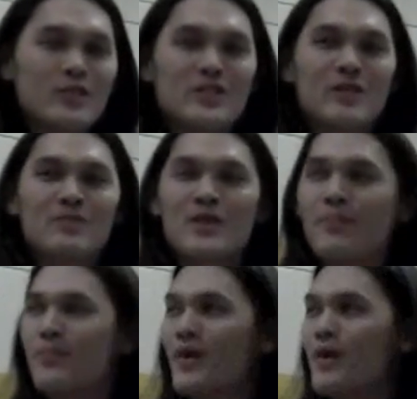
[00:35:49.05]
which sums
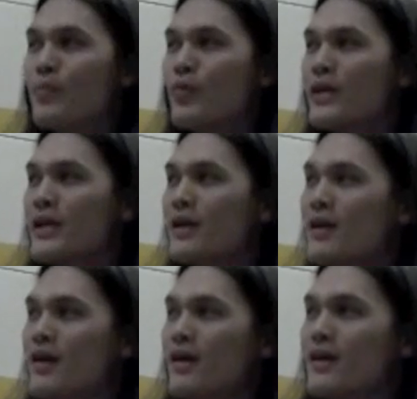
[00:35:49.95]
up pretty
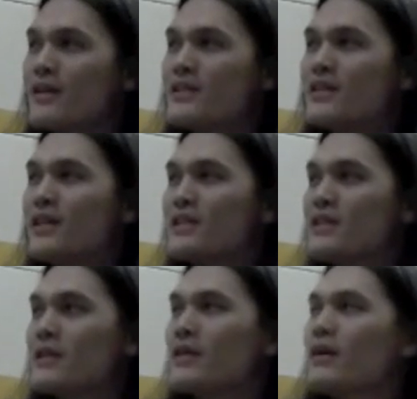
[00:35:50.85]

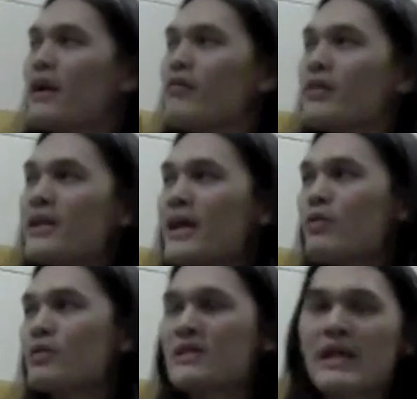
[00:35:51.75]
concisely everything that
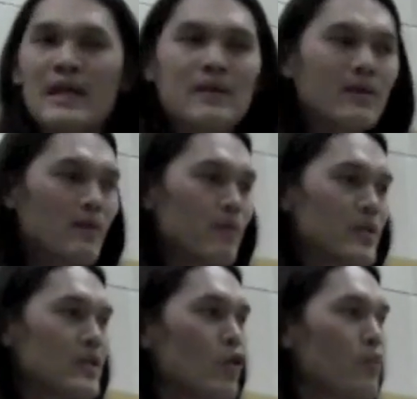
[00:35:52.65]
I was saying.
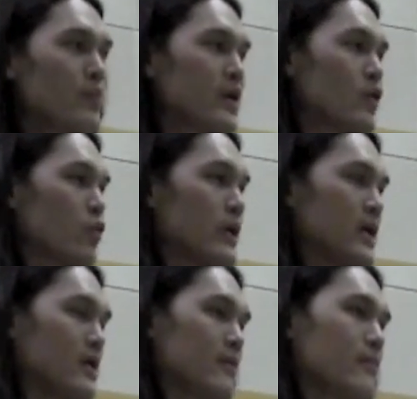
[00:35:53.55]
But don't be a critic.